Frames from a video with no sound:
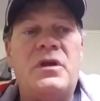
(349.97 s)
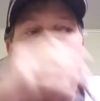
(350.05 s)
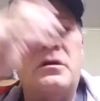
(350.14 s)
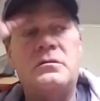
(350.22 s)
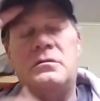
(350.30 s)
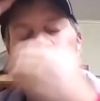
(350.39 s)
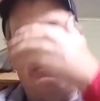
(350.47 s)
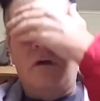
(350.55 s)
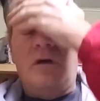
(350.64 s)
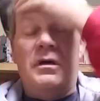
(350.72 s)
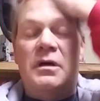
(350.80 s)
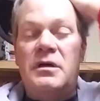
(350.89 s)
They're
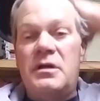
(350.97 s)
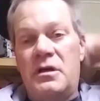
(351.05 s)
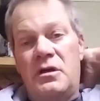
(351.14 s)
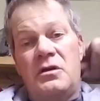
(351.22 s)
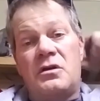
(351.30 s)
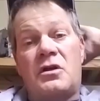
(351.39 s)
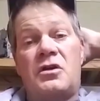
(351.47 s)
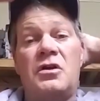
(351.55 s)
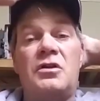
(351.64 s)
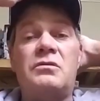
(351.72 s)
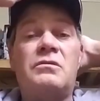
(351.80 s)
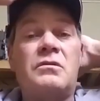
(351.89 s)
a
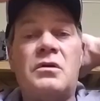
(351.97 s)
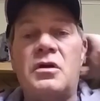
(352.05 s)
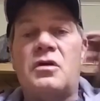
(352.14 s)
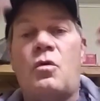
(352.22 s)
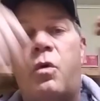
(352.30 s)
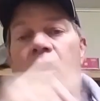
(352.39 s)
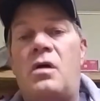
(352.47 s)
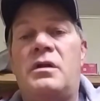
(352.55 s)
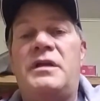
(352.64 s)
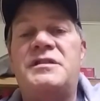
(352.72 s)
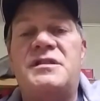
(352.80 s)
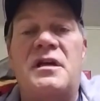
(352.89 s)
good
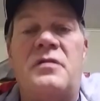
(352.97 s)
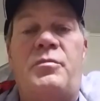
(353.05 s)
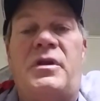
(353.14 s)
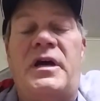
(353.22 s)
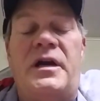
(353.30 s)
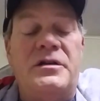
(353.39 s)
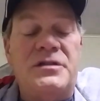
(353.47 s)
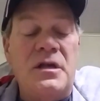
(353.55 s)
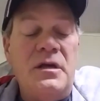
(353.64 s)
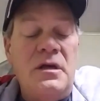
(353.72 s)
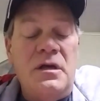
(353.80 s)
quality set of pliers.